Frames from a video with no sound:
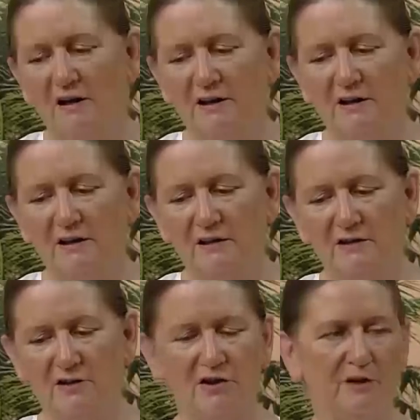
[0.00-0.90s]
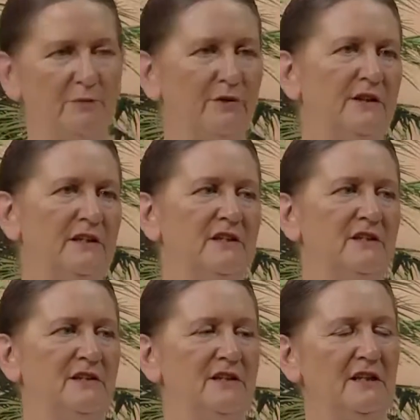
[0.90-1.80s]
I
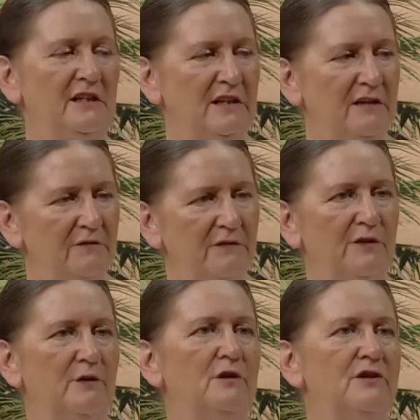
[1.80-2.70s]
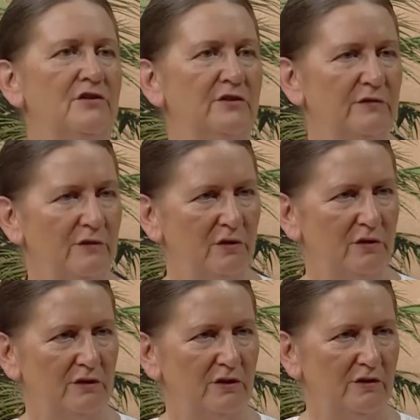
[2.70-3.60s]
interpret the influence of
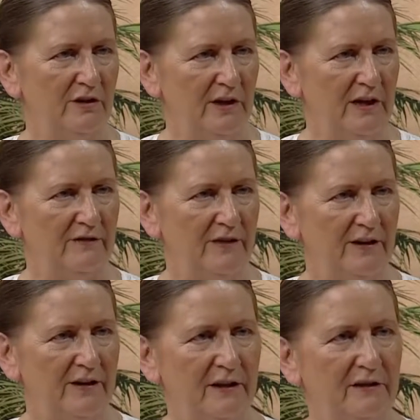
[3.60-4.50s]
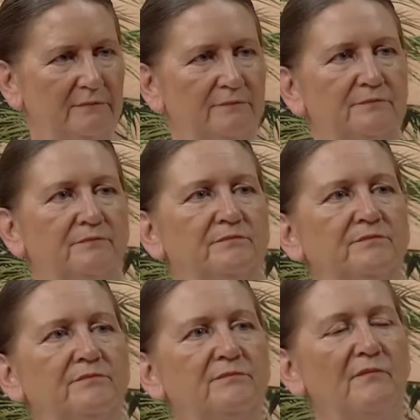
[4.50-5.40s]
God on everything
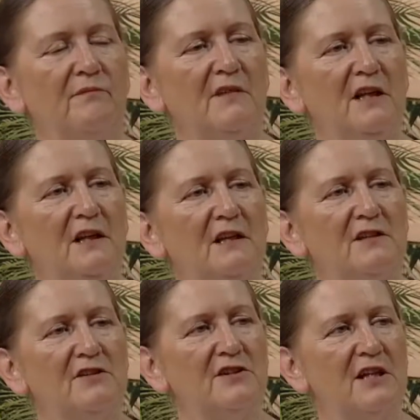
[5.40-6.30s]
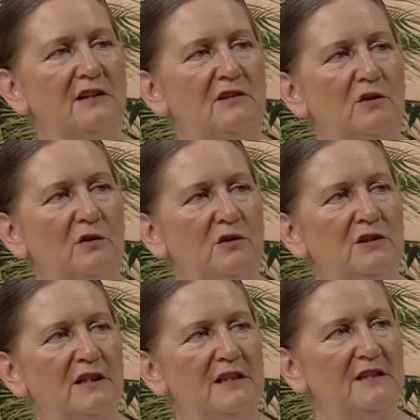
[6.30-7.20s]
is that
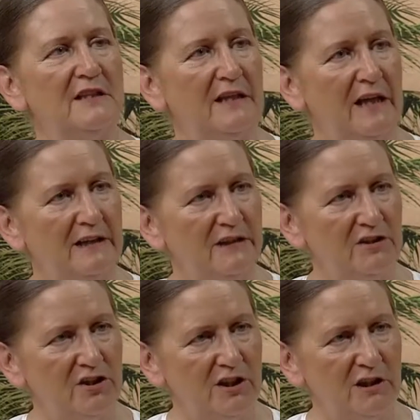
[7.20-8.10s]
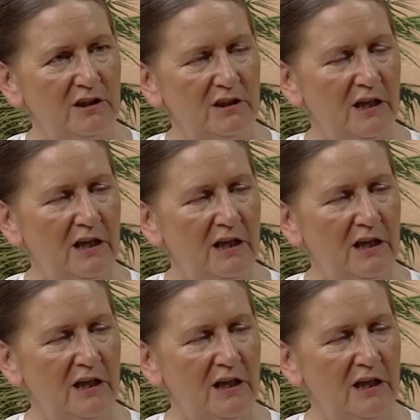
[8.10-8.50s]
God is an energy,